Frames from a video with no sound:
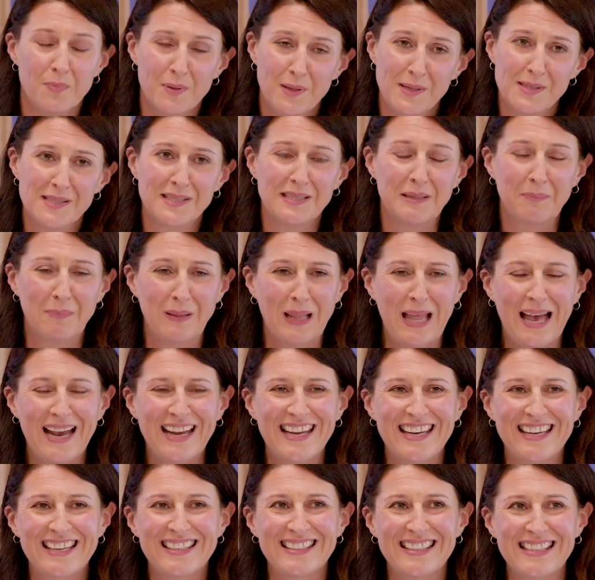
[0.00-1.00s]
person
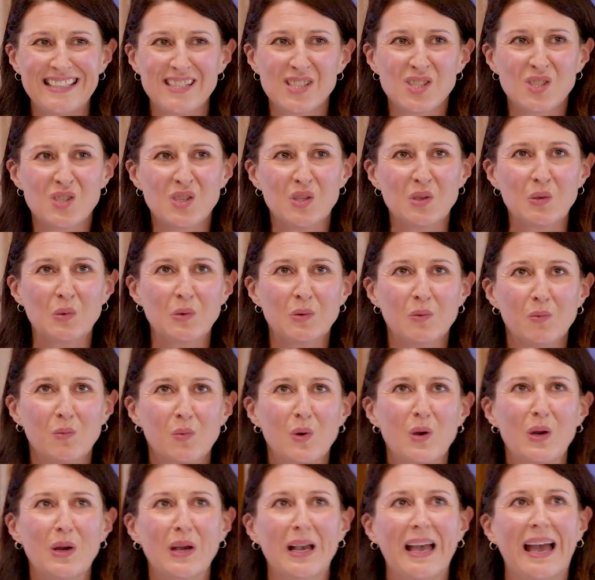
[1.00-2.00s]
applying needs to
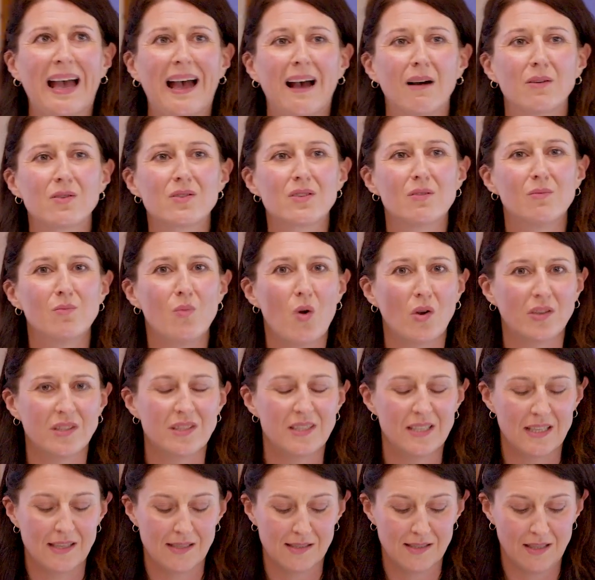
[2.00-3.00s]
work out what
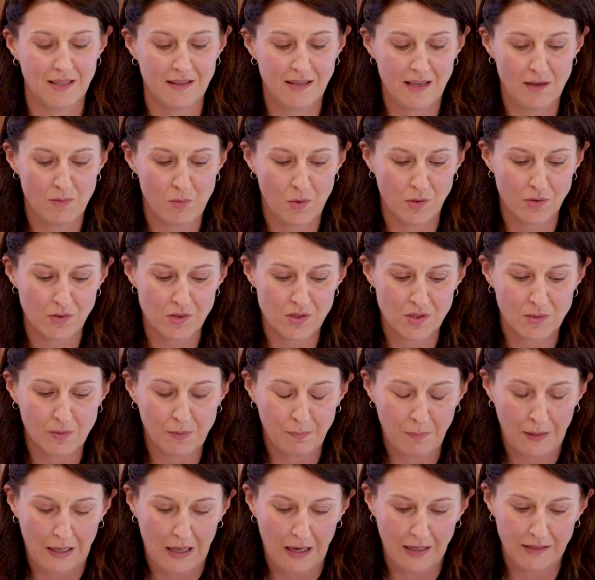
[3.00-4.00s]
it is that they want to
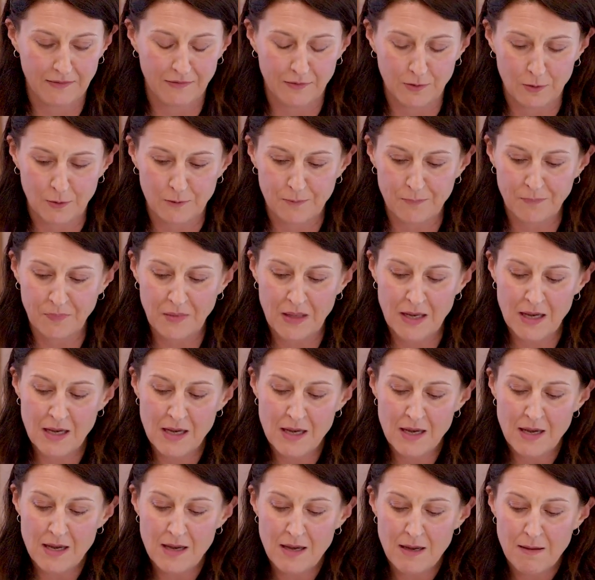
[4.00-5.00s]
apply for.
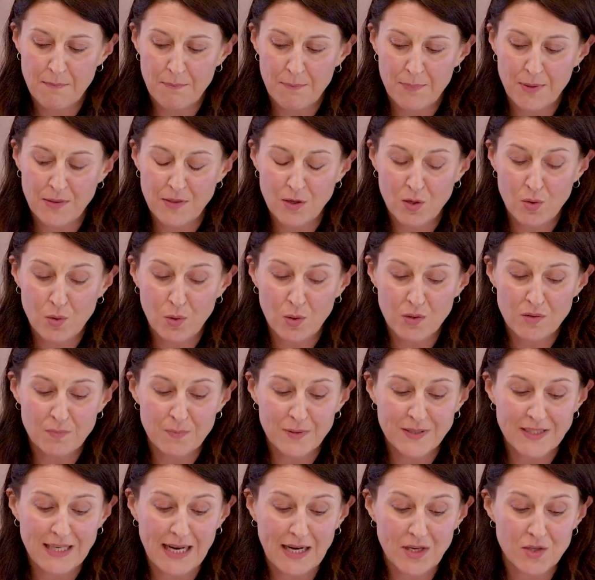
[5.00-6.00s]
But the Court of
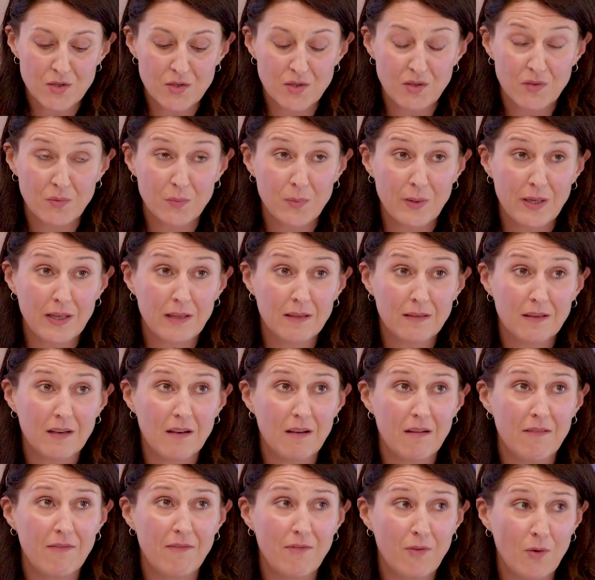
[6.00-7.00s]
Protection will
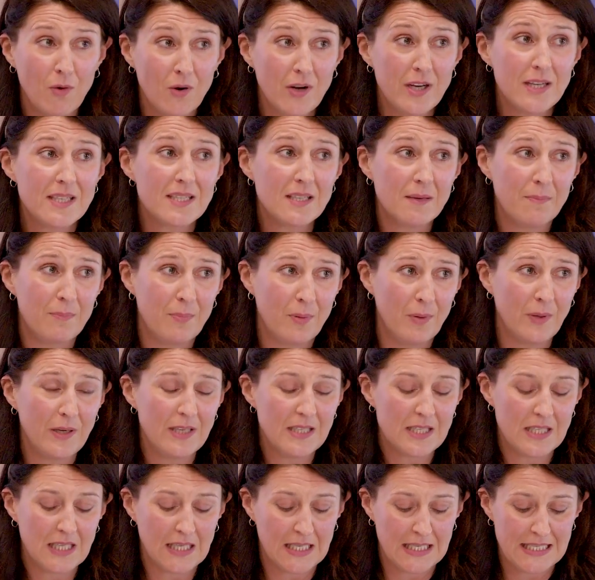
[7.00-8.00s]
avoid
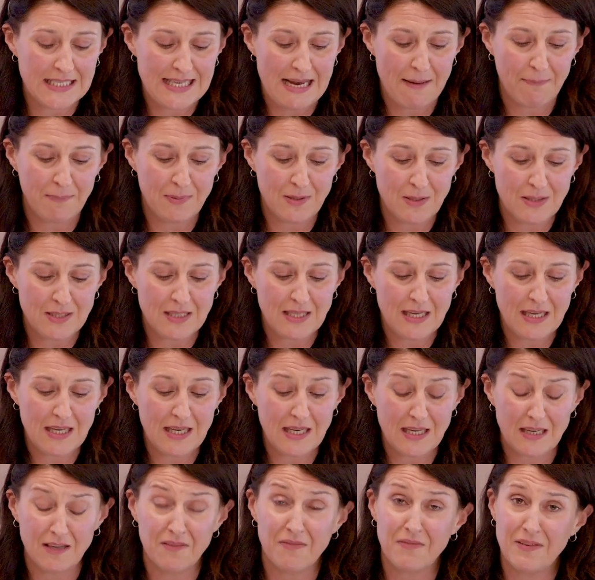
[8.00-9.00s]
appointing a
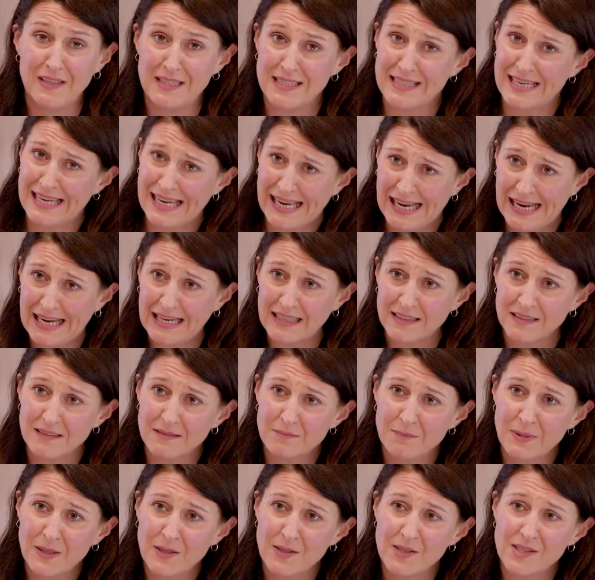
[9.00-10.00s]
deputy if it
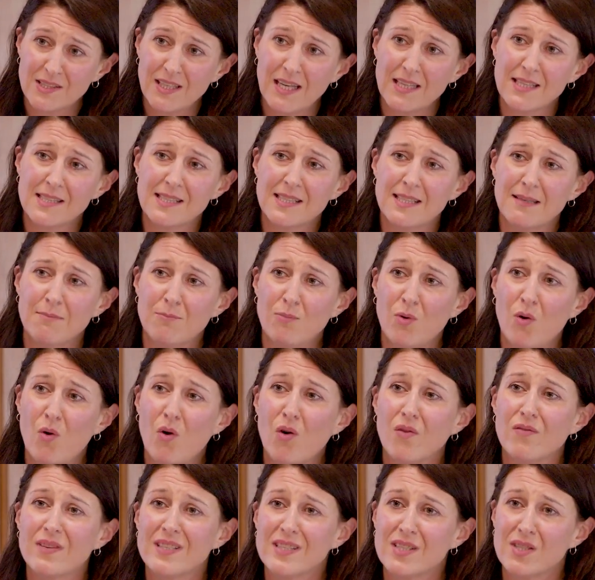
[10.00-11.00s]
can, because that's the
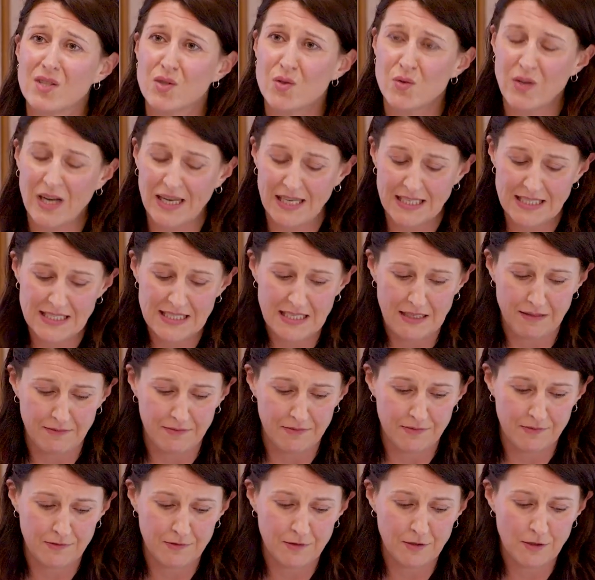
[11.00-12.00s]
more
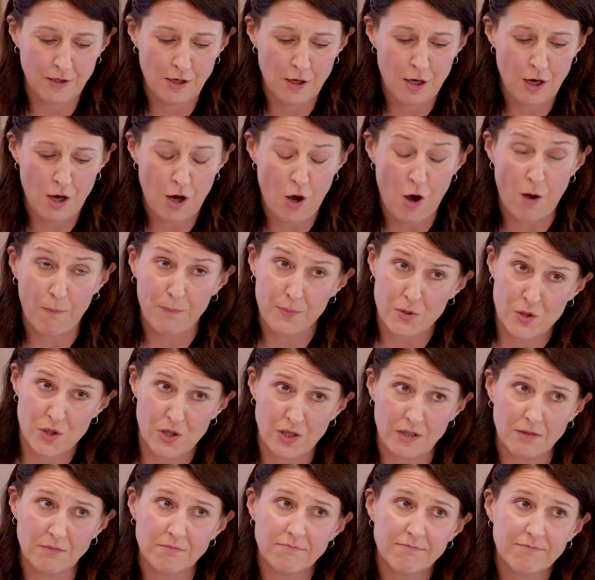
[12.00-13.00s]
restrictive
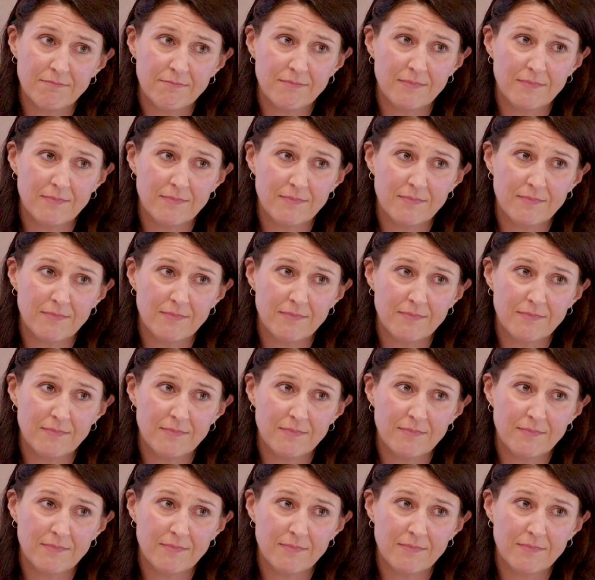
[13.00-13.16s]
option.